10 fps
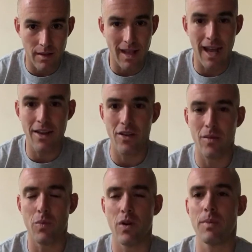Yeah, I know
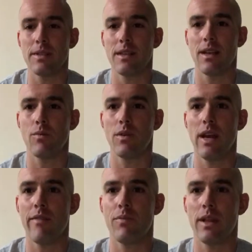the burpees, King. We
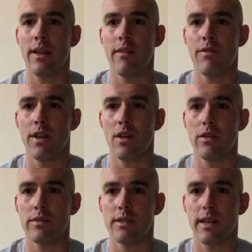have plenty of
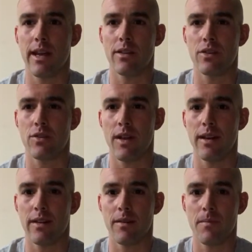videos together
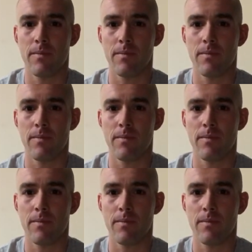training.